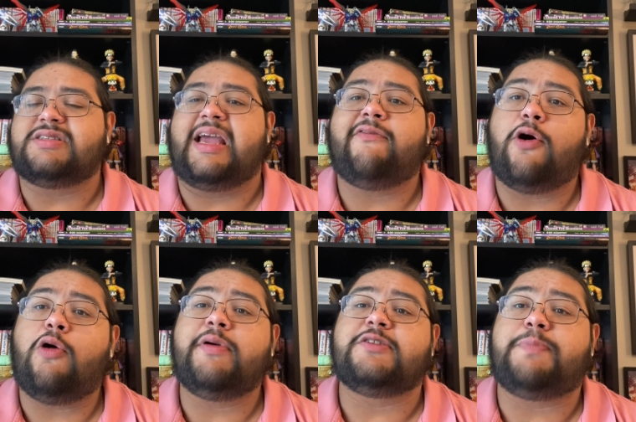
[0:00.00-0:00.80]
They have
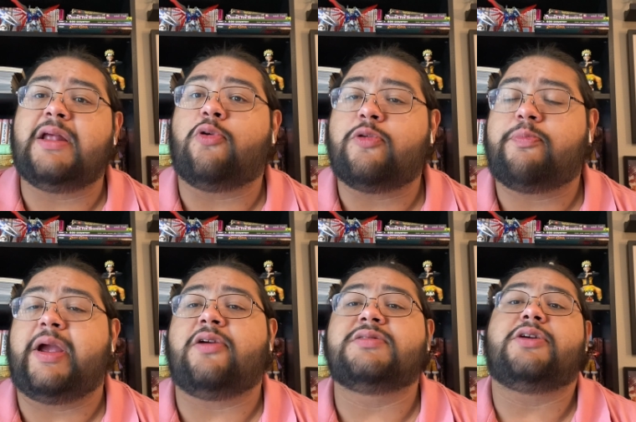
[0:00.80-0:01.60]
always been
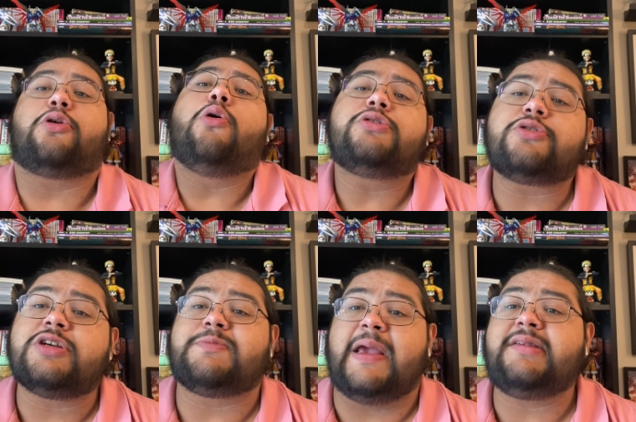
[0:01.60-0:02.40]
oathbreakers. Their culture
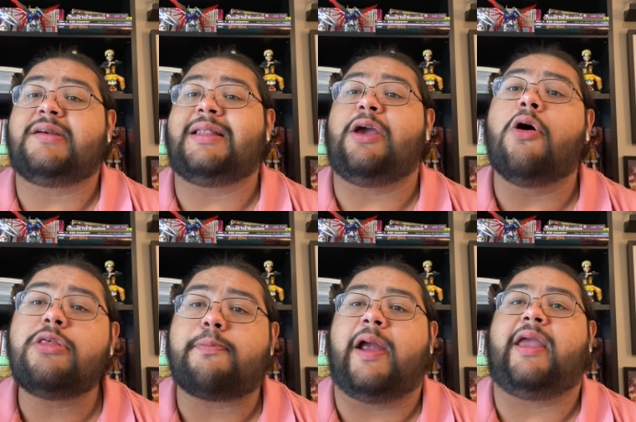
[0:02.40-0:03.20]
is basically
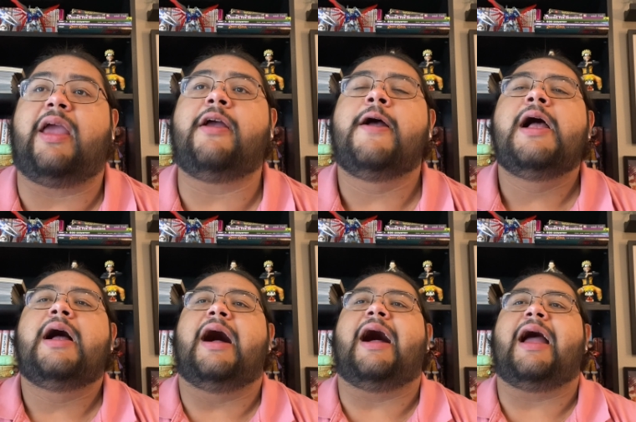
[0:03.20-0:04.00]
oathbreaking,
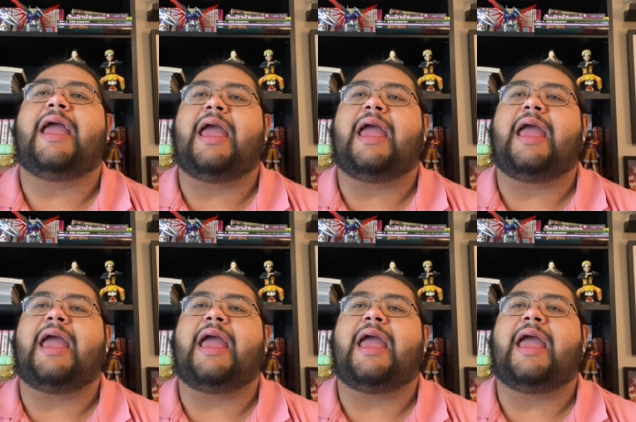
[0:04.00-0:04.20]
uh,